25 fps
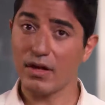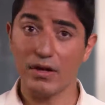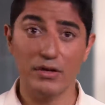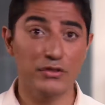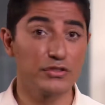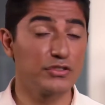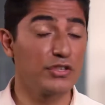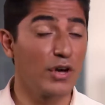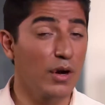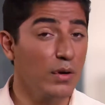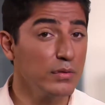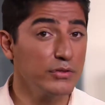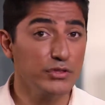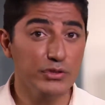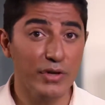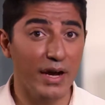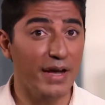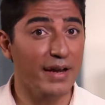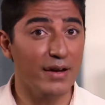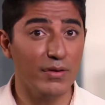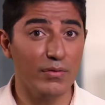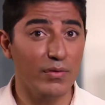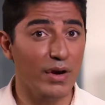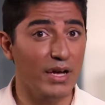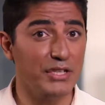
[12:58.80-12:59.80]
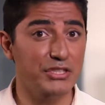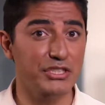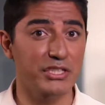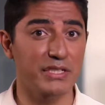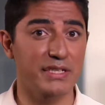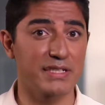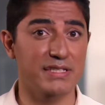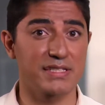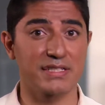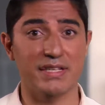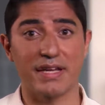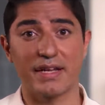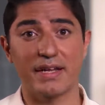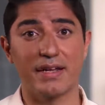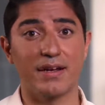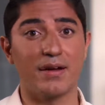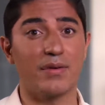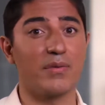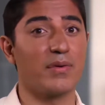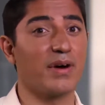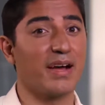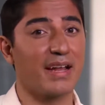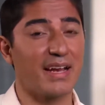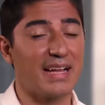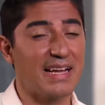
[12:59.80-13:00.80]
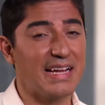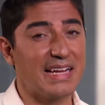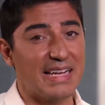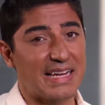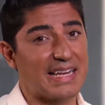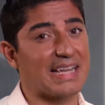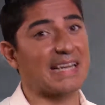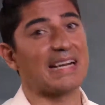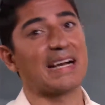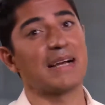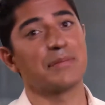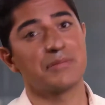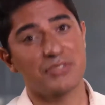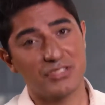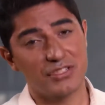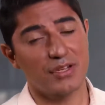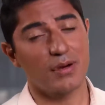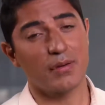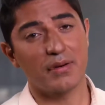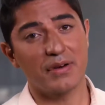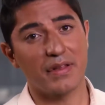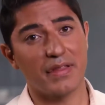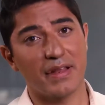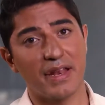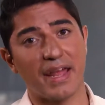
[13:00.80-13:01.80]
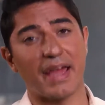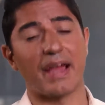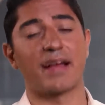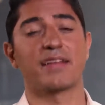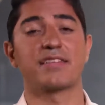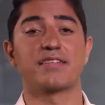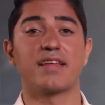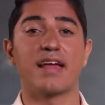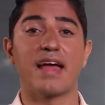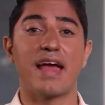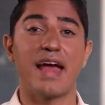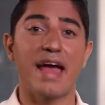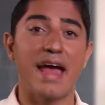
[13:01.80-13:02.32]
Don't try to rush it and say, you know what, I'm just going to the next.